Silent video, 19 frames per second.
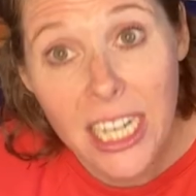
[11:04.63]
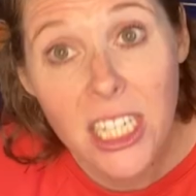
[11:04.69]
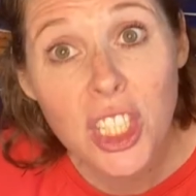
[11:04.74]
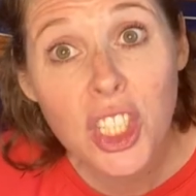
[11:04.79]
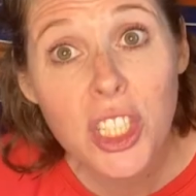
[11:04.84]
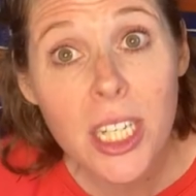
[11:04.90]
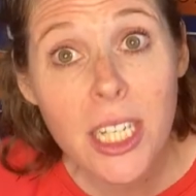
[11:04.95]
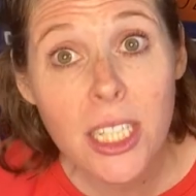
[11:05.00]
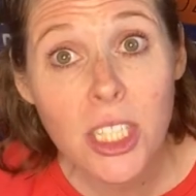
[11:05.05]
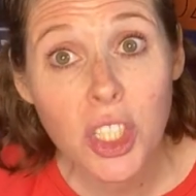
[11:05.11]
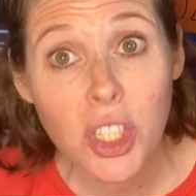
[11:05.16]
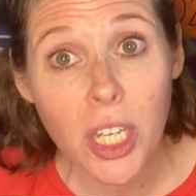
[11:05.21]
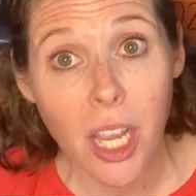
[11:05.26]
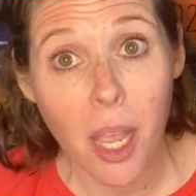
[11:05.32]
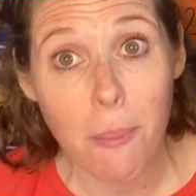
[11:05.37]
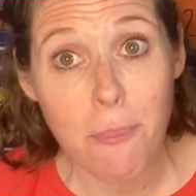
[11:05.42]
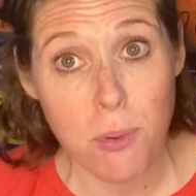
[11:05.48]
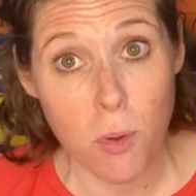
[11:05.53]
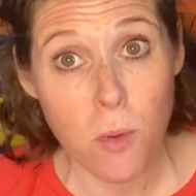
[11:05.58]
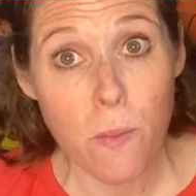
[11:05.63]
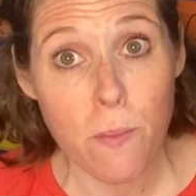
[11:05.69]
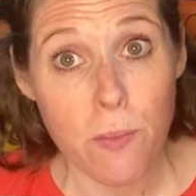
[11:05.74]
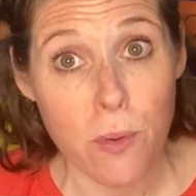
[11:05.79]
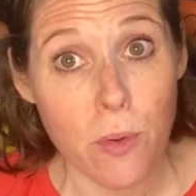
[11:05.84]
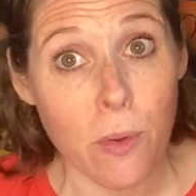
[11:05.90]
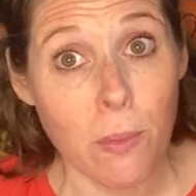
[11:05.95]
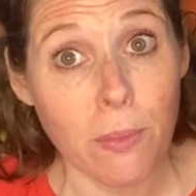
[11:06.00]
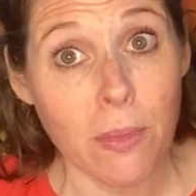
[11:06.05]
a chicka chicka boom
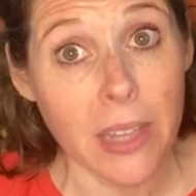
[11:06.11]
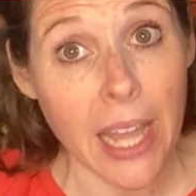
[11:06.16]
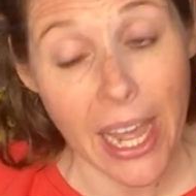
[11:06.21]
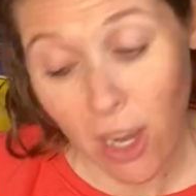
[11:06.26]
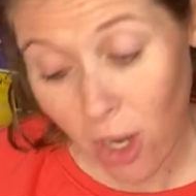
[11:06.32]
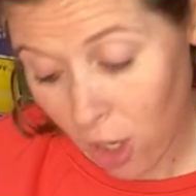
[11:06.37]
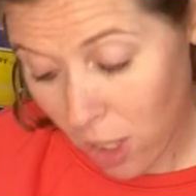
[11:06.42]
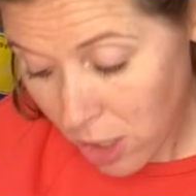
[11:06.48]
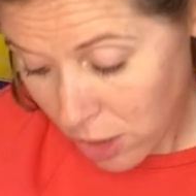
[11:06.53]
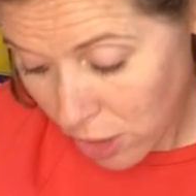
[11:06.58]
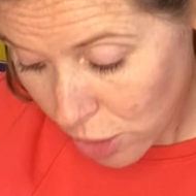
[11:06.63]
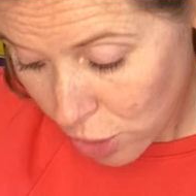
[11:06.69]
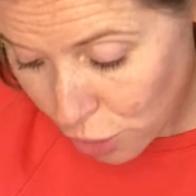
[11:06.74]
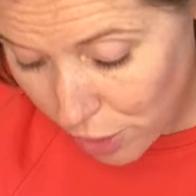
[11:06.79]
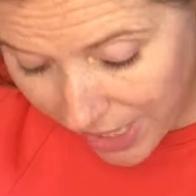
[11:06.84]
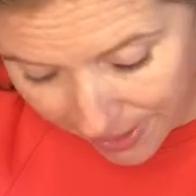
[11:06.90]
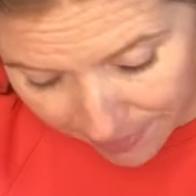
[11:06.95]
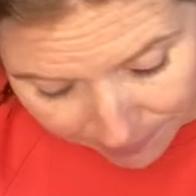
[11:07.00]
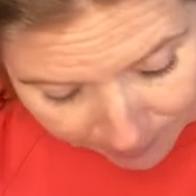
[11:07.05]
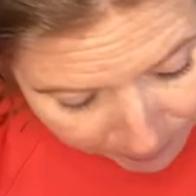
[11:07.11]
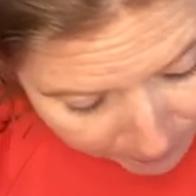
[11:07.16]
boom letter tree.